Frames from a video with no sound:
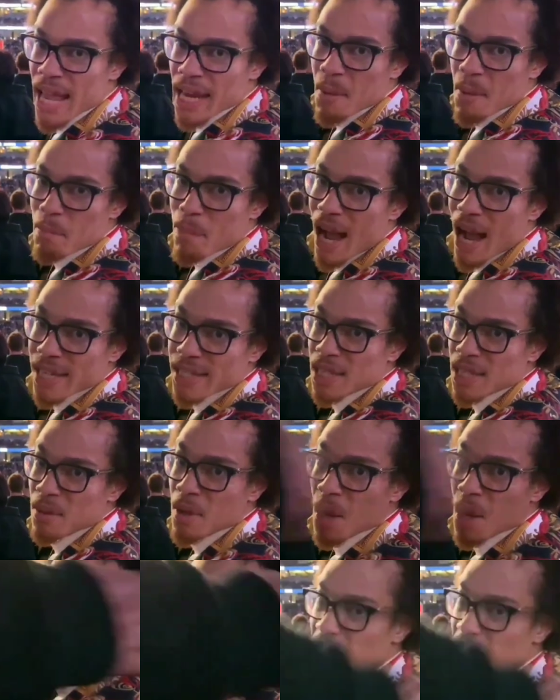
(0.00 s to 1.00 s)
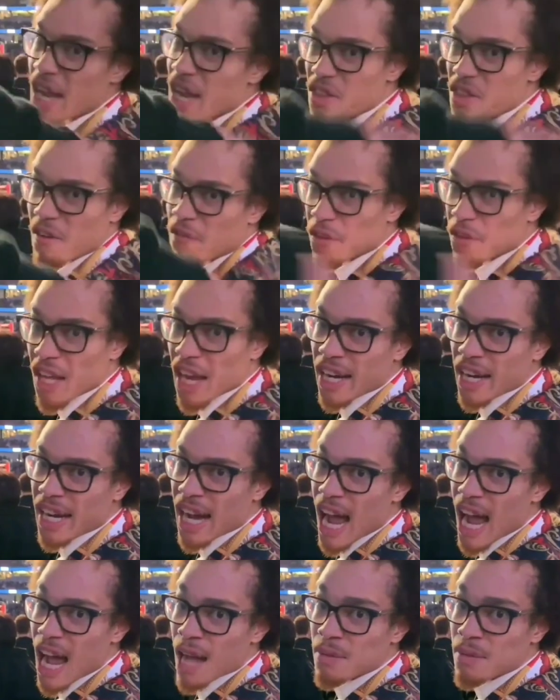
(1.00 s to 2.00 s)
man in boxing, led the
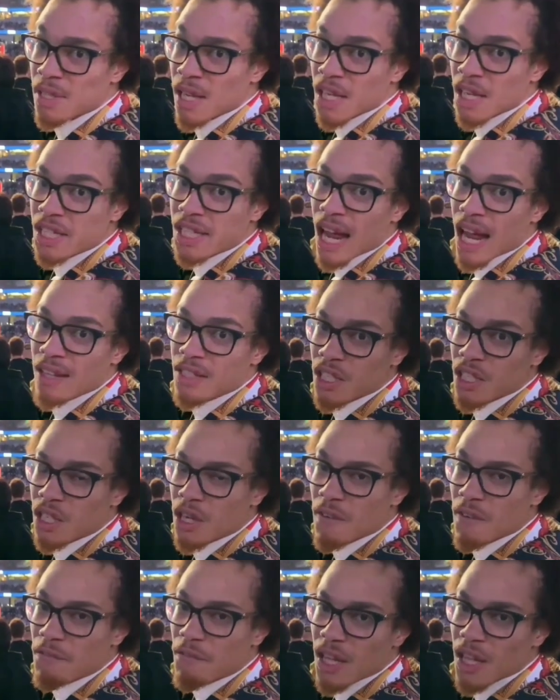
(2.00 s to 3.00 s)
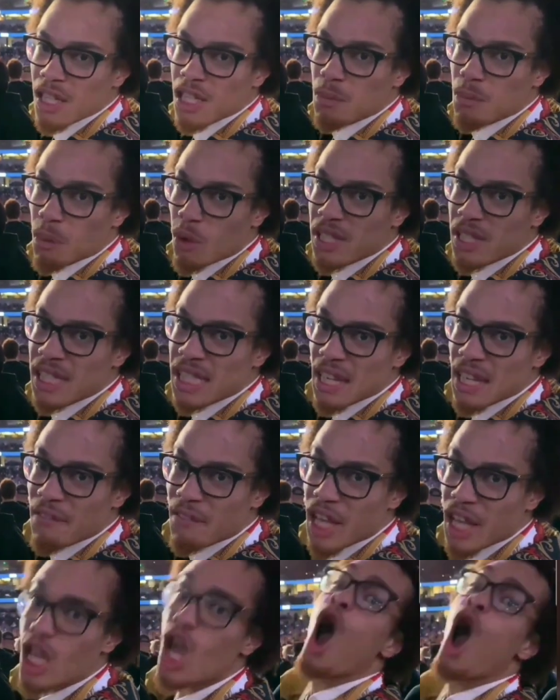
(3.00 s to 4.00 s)
Flair Cops. Shout out to Goodfellas
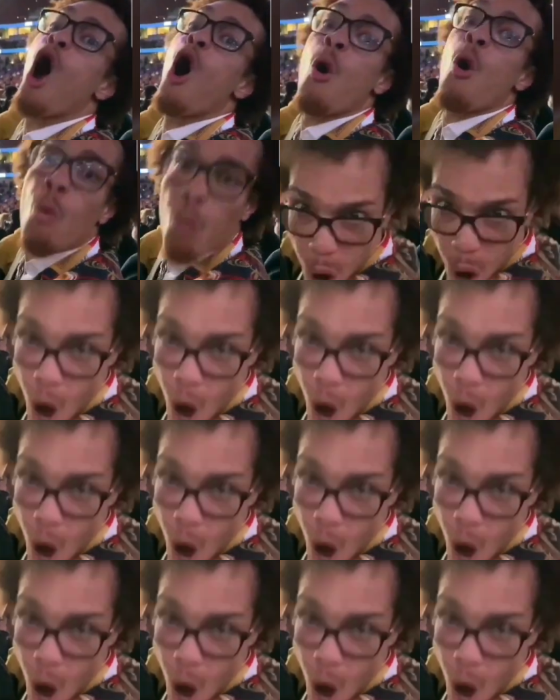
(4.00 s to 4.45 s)
Sports TV.